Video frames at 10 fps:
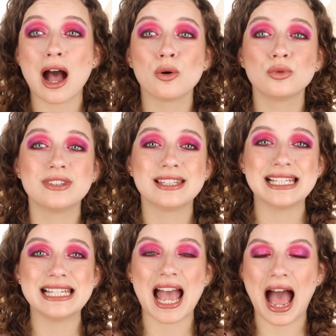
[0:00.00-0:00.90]
how
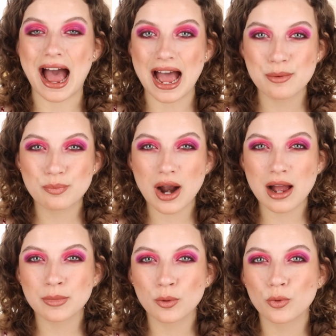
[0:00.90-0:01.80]
the eye
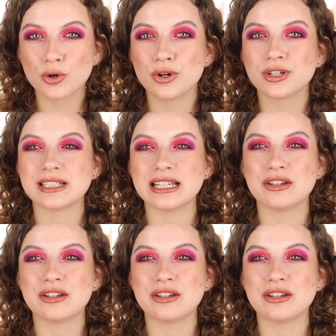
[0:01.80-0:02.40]
primer worked,